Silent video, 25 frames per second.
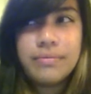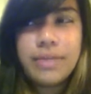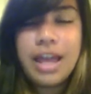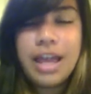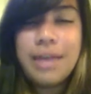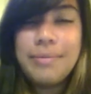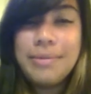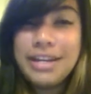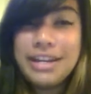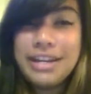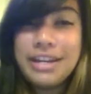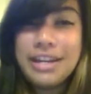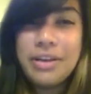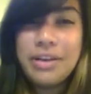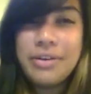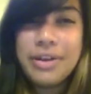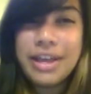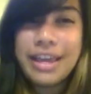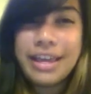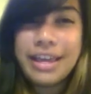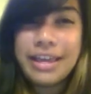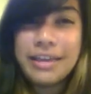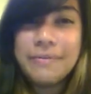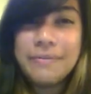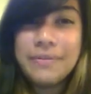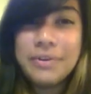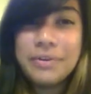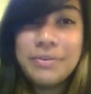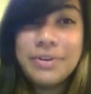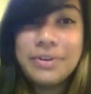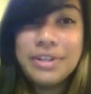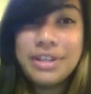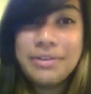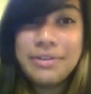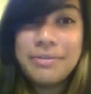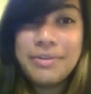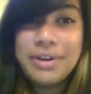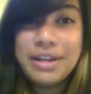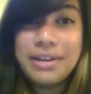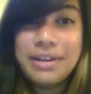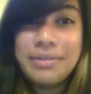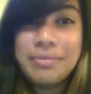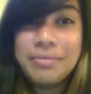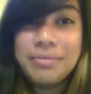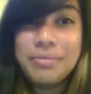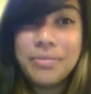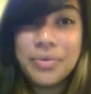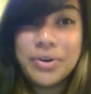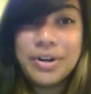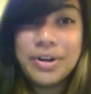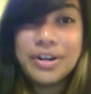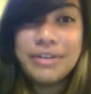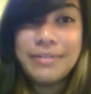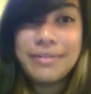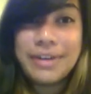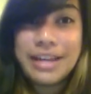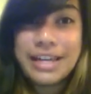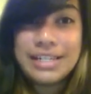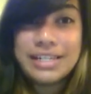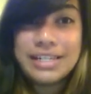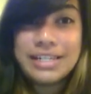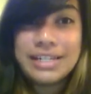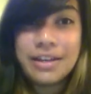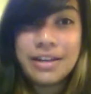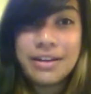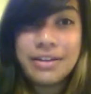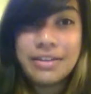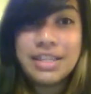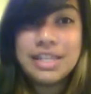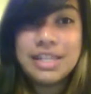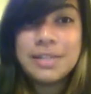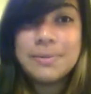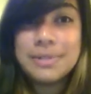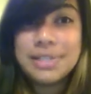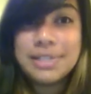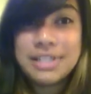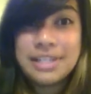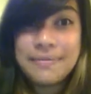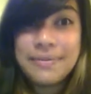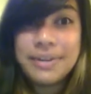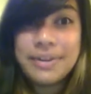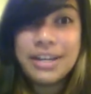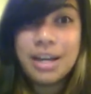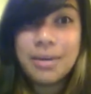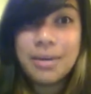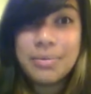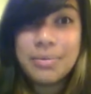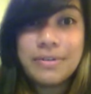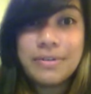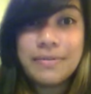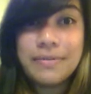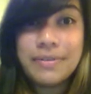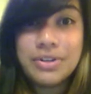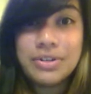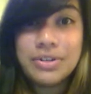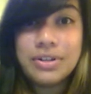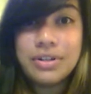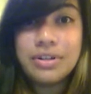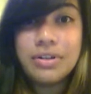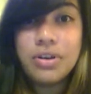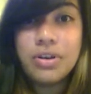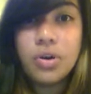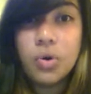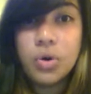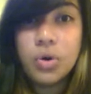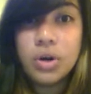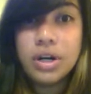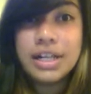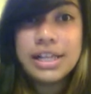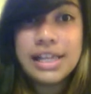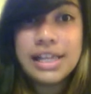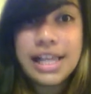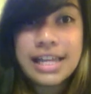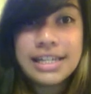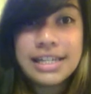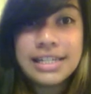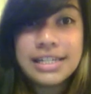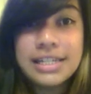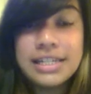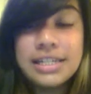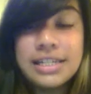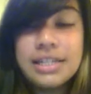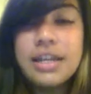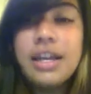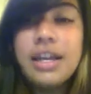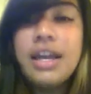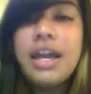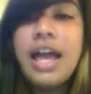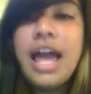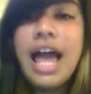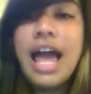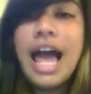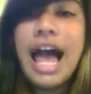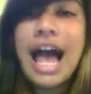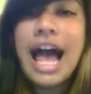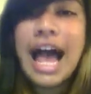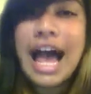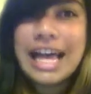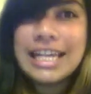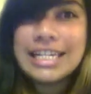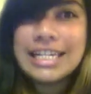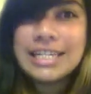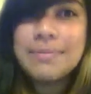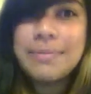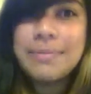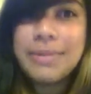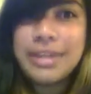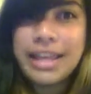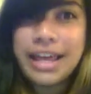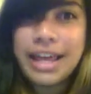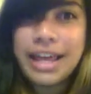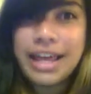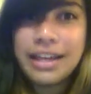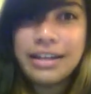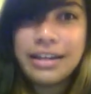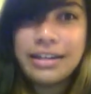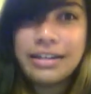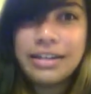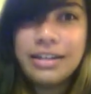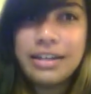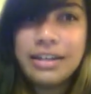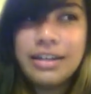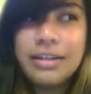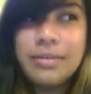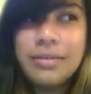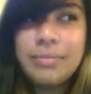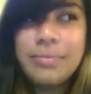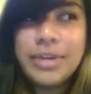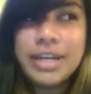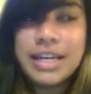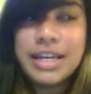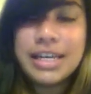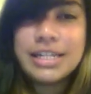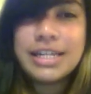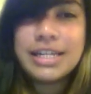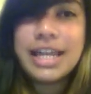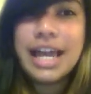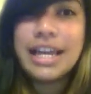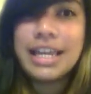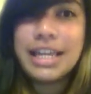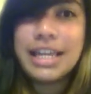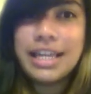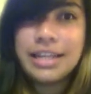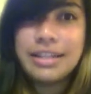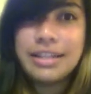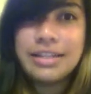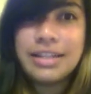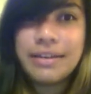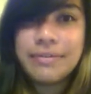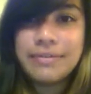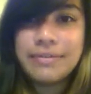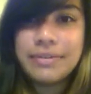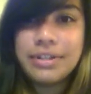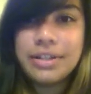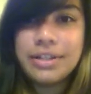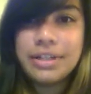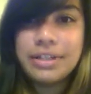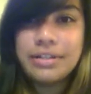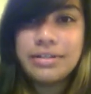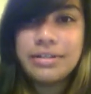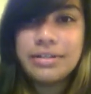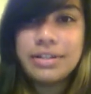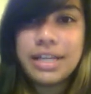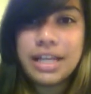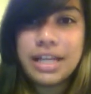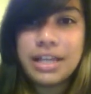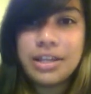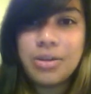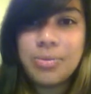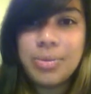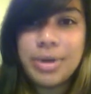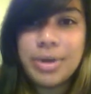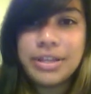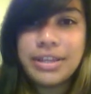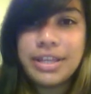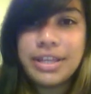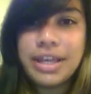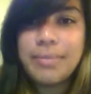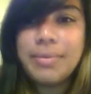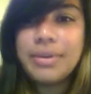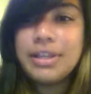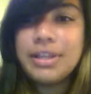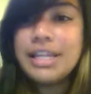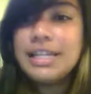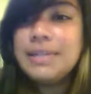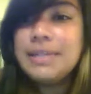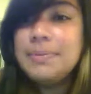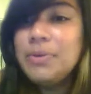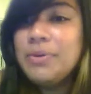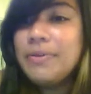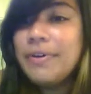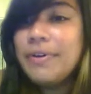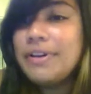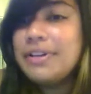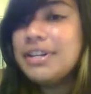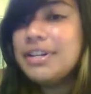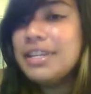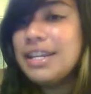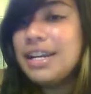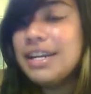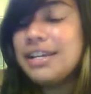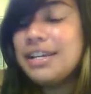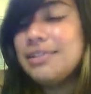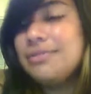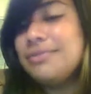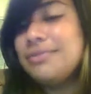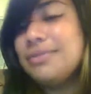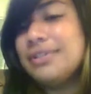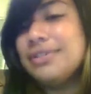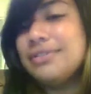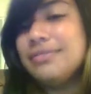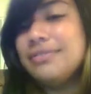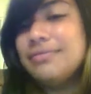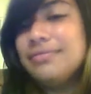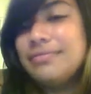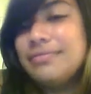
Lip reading: I mean, okay, if you really want more advice on the specific division core classes, ask me that, because I can definitely tell you about that. But let's move on to the next one.